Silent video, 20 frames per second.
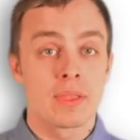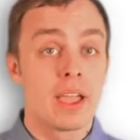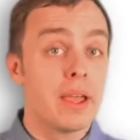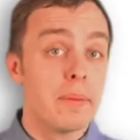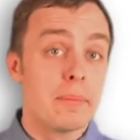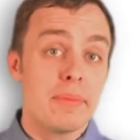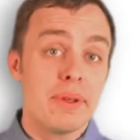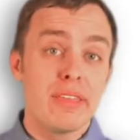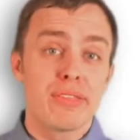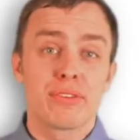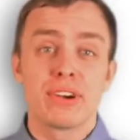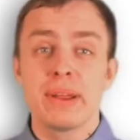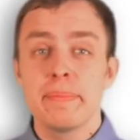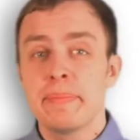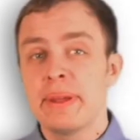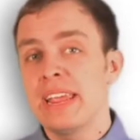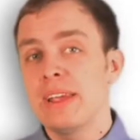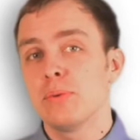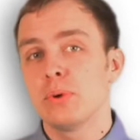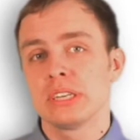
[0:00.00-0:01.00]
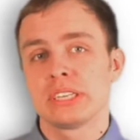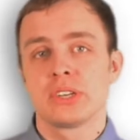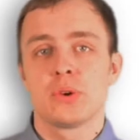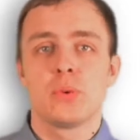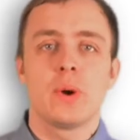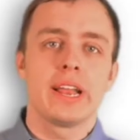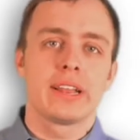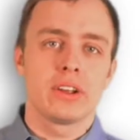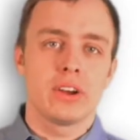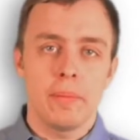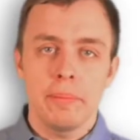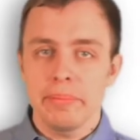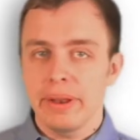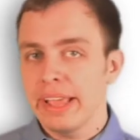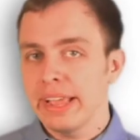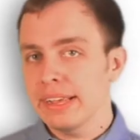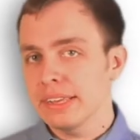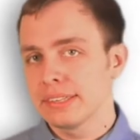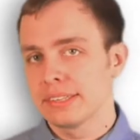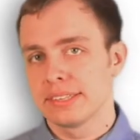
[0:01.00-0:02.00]
P3P was quite
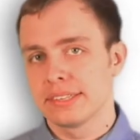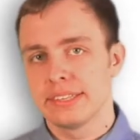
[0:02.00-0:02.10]
complex,